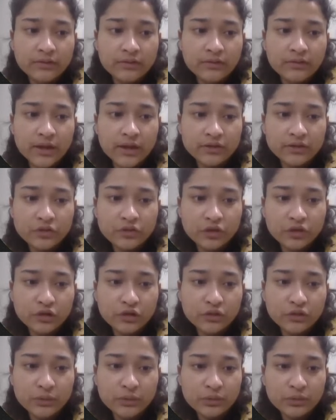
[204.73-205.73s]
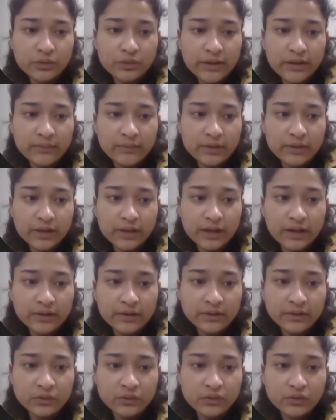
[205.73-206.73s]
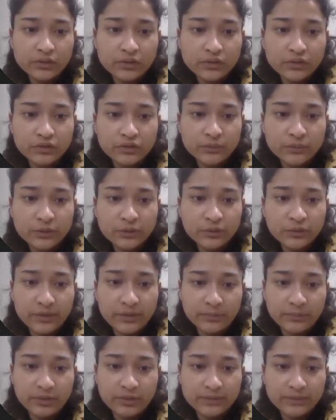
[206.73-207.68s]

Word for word: 1 should also be 2 times, and 2 also should be 2 times.